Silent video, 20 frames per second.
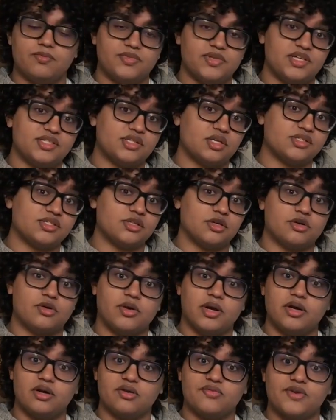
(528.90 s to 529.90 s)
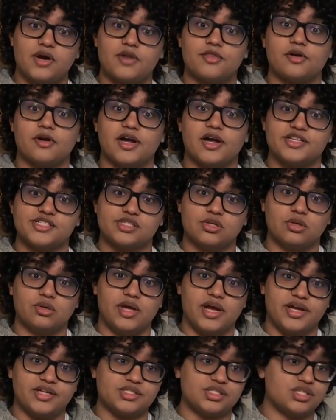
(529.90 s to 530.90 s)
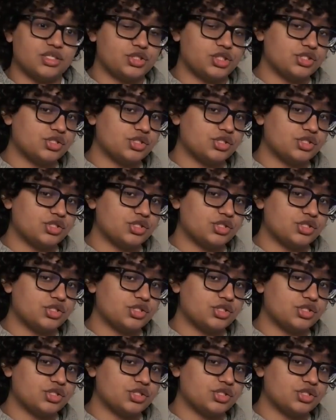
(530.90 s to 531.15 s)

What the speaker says: He's also the creator of other SO-langs, such